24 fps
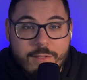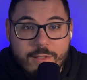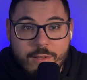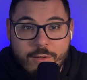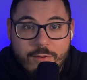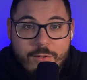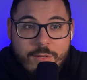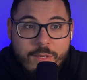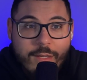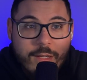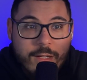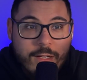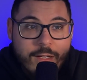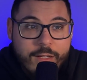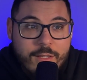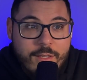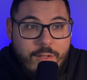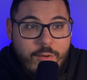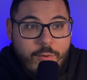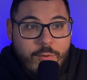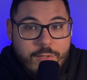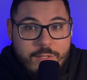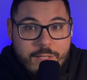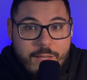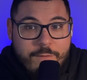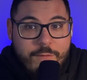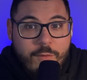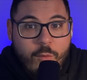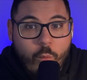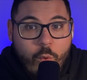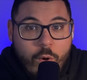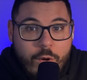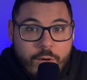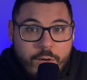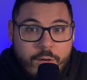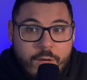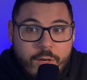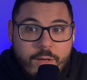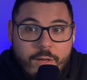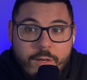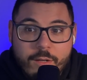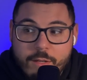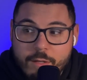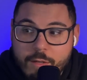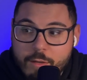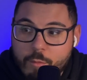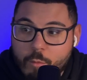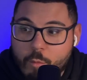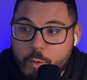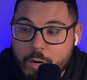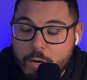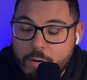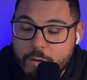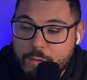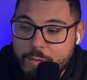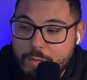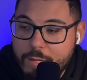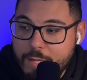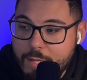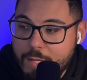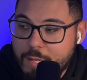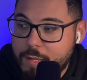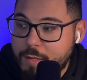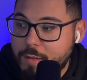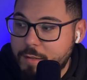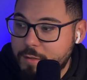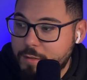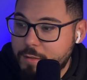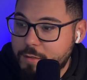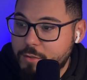So you always have to wonder where the